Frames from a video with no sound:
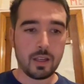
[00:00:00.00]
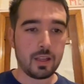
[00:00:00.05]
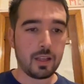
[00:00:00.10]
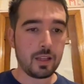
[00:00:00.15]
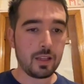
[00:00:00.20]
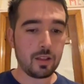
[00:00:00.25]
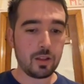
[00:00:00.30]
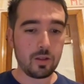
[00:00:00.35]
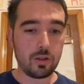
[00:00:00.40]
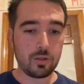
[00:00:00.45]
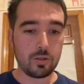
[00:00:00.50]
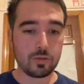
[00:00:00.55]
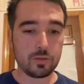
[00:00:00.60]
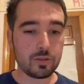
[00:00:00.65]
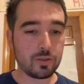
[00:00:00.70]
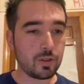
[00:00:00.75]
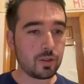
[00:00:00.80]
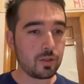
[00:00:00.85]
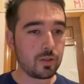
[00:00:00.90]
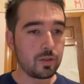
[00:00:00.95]
Hello,
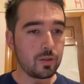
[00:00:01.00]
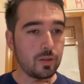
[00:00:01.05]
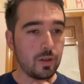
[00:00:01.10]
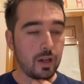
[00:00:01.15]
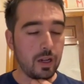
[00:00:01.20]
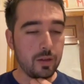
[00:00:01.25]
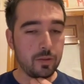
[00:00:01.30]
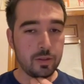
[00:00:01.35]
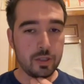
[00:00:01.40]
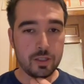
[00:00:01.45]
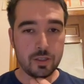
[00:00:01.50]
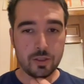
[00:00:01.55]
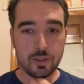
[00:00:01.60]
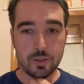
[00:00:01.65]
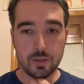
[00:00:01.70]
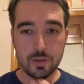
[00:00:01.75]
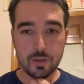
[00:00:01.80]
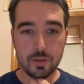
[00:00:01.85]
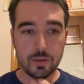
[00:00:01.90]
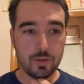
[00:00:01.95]
so I want to
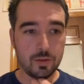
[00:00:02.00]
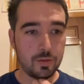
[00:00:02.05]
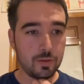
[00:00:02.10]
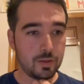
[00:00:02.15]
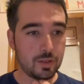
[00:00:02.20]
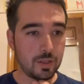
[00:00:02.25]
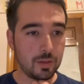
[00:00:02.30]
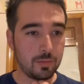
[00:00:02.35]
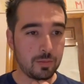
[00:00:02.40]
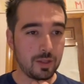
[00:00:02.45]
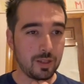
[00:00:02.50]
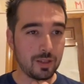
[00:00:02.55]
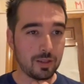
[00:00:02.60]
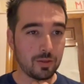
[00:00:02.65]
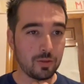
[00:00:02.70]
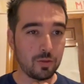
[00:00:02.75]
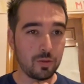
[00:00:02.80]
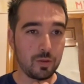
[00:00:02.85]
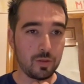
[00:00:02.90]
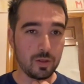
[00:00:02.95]
show you something
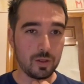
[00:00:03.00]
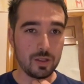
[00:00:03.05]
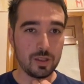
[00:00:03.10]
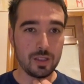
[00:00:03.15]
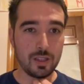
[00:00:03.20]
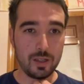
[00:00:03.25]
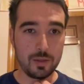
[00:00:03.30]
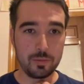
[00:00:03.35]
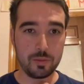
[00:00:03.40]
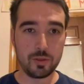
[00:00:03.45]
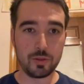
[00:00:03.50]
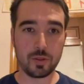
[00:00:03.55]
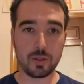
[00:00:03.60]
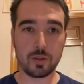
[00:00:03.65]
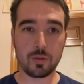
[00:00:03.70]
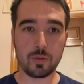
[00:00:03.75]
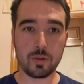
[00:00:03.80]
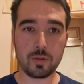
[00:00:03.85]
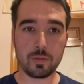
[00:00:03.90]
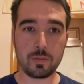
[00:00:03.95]
cool I'm
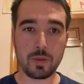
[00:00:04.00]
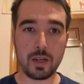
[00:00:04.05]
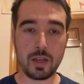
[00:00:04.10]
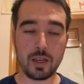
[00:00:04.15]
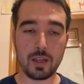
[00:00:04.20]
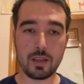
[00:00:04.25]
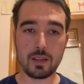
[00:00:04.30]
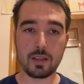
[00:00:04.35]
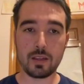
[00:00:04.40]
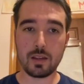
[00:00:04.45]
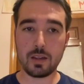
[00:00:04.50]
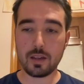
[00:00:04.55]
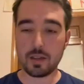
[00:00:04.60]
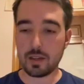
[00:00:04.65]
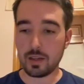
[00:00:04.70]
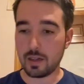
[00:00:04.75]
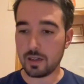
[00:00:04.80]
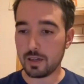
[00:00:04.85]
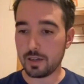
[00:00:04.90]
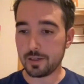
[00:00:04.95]
doing with my
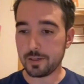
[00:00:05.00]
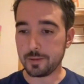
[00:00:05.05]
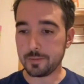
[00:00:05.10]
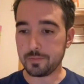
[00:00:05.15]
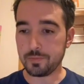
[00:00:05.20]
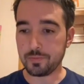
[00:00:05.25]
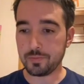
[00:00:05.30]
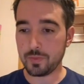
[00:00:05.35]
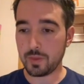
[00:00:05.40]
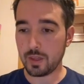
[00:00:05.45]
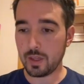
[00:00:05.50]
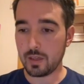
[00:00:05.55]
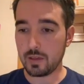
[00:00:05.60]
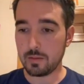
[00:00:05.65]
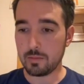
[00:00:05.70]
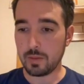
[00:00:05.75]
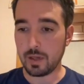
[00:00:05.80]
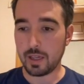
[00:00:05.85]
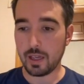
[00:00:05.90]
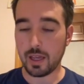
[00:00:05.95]

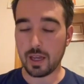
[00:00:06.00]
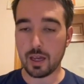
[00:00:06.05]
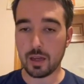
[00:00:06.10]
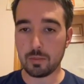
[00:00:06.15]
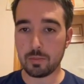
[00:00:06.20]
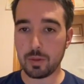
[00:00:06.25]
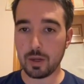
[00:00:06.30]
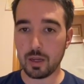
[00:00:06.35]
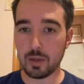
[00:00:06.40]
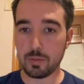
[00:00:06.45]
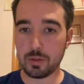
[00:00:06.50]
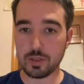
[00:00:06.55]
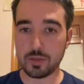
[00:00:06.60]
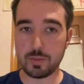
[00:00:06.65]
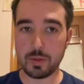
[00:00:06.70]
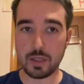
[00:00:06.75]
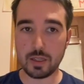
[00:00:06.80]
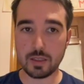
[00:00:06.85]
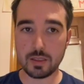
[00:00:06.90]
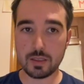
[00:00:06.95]
app,
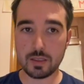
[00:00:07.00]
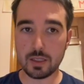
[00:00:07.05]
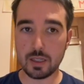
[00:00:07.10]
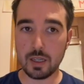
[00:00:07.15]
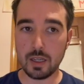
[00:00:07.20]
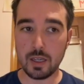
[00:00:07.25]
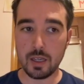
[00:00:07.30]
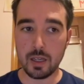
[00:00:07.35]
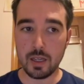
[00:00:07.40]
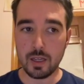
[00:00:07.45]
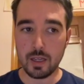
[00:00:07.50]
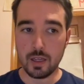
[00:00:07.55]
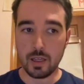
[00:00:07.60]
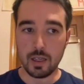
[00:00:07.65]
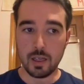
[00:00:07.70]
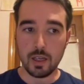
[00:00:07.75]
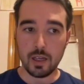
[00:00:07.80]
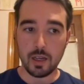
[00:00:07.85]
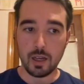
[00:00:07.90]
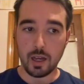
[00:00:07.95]
Hyperspace.
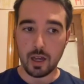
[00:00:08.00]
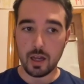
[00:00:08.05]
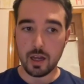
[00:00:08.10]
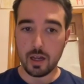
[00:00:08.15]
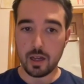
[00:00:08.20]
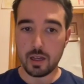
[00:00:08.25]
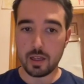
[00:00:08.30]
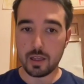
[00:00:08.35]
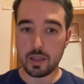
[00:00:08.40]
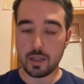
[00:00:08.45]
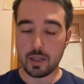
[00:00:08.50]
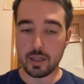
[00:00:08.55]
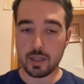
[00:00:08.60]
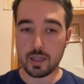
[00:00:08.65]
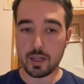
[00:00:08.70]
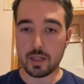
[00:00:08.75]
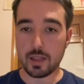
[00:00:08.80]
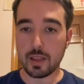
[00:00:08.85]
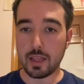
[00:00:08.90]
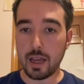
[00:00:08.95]

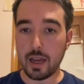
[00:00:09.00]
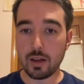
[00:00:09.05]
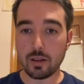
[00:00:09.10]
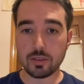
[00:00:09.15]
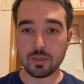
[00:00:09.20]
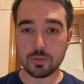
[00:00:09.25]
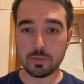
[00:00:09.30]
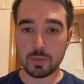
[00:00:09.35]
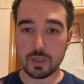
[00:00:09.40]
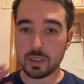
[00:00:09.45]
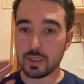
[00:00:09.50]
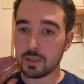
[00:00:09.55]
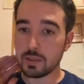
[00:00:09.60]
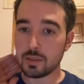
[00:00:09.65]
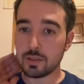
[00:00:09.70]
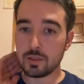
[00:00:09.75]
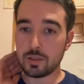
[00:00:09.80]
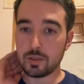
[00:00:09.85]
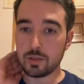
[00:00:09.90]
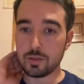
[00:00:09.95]
It allows me
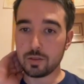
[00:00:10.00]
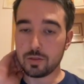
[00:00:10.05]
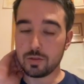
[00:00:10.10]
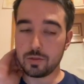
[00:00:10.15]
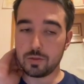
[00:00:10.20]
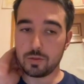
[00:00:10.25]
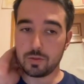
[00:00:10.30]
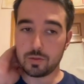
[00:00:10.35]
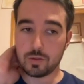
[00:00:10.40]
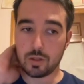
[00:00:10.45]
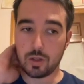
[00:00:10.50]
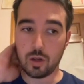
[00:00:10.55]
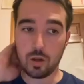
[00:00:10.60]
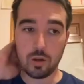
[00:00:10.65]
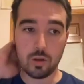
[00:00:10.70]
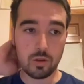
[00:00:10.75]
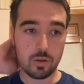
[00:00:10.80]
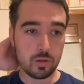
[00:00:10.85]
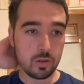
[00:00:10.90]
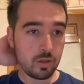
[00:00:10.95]
to
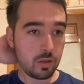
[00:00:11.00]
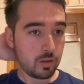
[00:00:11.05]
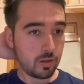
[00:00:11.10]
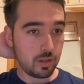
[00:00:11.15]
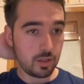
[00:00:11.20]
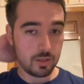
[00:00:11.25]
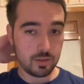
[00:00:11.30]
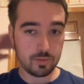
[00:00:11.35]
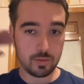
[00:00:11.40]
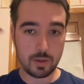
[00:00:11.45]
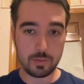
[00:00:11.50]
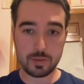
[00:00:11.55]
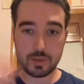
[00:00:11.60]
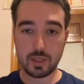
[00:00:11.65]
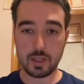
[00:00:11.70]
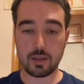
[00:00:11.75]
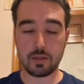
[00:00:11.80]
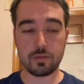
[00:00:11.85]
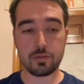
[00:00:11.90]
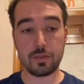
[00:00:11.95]
code this
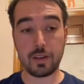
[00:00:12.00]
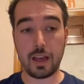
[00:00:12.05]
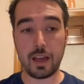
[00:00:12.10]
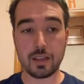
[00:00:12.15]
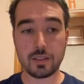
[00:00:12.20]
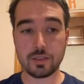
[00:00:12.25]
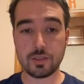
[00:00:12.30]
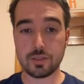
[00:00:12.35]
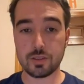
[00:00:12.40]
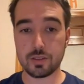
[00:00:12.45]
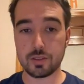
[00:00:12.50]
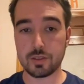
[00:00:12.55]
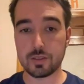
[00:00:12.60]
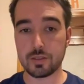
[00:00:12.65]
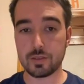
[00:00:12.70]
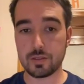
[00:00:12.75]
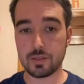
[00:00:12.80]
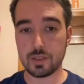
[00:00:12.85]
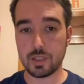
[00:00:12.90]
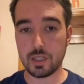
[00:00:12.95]
website
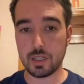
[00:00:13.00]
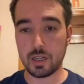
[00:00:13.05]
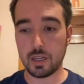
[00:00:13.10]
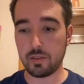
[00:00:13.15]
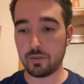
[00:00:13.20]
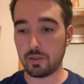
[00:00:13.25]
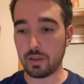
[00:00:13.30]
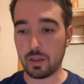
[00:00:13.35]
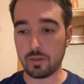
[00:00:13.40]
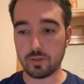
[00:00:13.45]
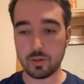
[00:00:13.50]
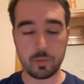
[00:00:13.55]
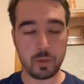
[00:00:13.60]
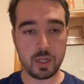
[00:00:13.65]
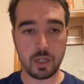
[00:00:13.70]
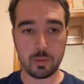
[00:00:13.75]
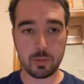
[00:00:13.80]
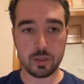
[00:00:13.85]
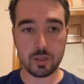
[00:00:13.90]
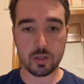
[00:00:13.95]
faster than I've ever been
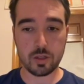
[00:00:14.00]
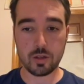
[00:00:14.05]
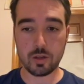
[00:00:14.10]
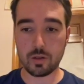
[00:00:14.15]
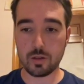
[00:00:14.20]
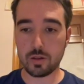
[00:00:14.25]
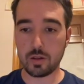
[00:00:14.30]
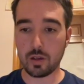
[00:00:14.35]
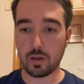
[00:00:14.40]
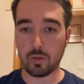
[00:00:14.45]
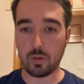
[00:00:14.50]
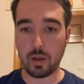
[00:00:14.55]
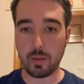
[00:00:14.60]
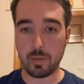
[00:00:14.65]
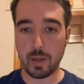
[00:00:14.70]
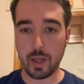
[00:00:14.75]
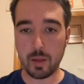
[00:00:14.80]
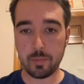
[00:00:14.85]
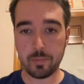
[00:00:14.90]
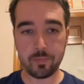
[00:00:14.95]
able to code a web
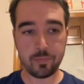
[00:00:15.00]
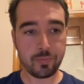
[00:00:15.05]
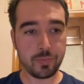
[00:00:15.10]
app.